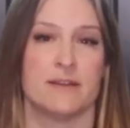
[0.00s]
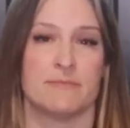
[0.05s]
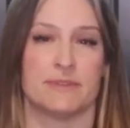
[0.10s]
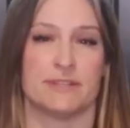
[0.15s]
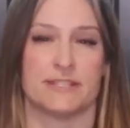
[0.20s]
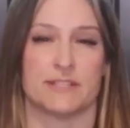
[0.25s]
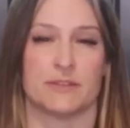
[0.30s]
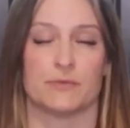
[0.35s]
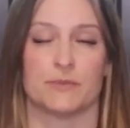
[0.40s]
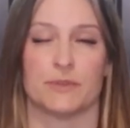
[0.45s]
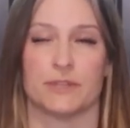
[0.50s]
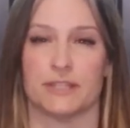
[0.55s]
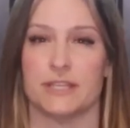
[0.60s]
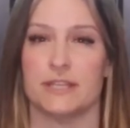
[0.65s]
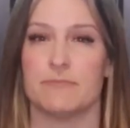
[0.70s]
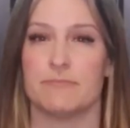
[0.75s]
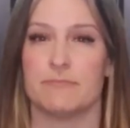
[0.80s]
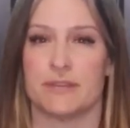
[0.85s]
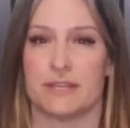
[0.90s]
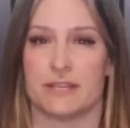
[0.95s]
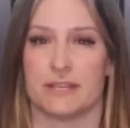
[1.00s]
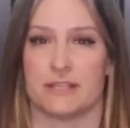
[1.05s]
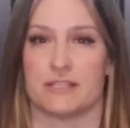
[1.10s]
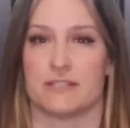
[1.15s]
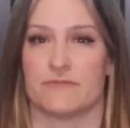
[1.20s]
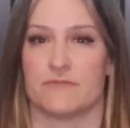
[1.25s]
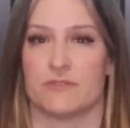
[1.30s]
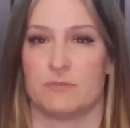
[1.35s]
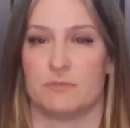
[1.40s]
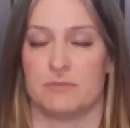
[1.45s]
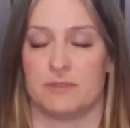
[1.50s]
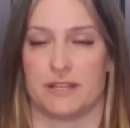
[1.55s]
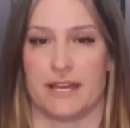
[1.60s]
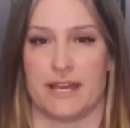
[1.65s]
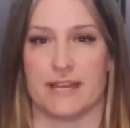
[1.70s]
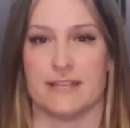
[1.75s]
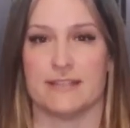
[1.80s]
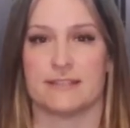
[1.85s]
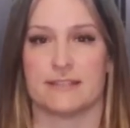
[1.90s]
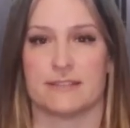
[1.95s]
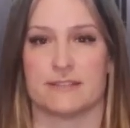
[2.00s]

But it's a really peaceful place.